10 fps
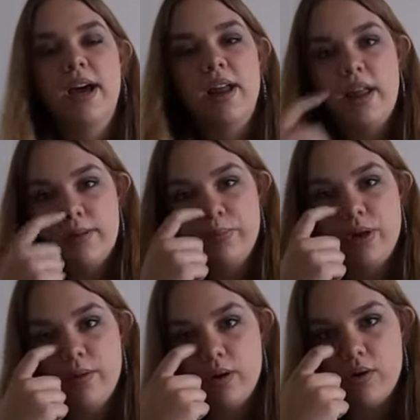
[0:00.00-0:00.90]
I got a lot of
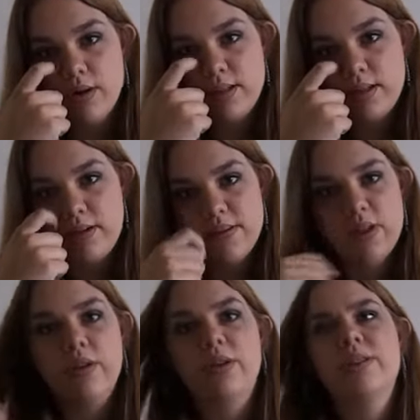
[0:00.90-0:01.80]
pre-recorded stuff,
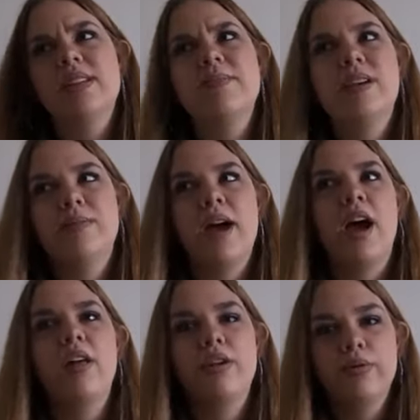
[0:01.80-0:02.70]
so you'll see me in
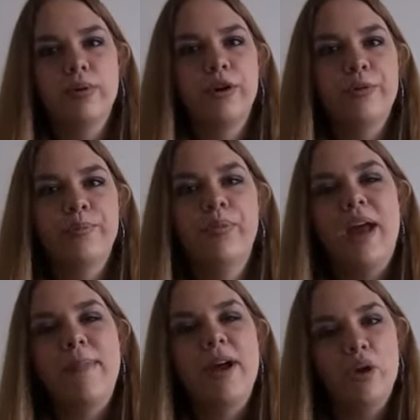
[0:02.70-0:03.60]
my other room
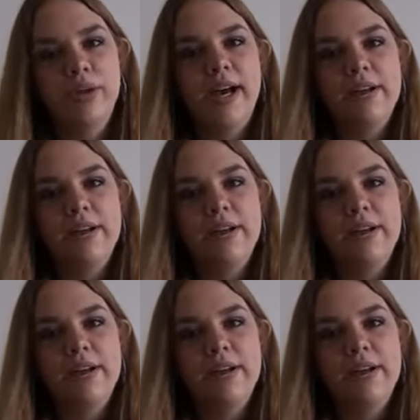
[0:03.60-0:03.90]
at my old